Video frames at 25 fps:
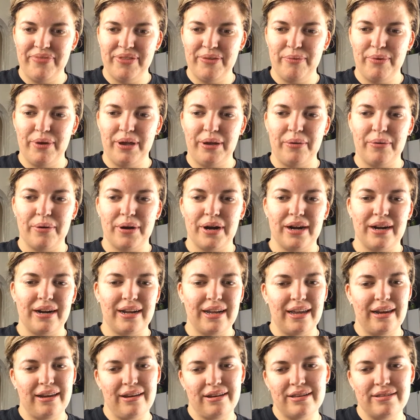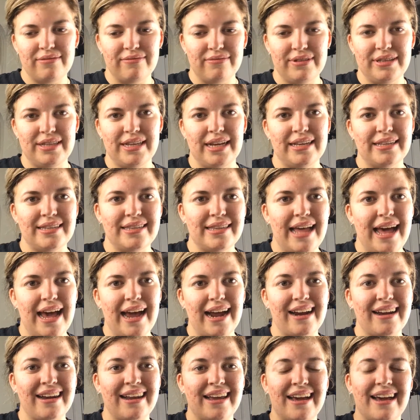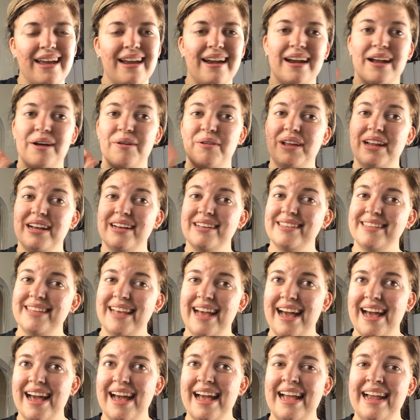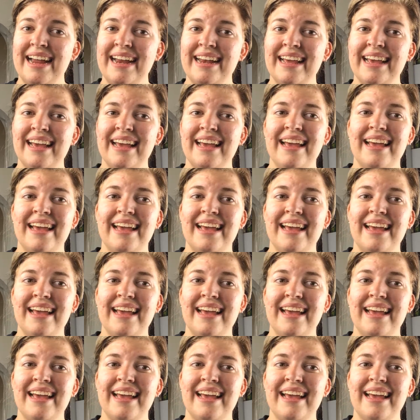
we were getting snack done, and I went outside,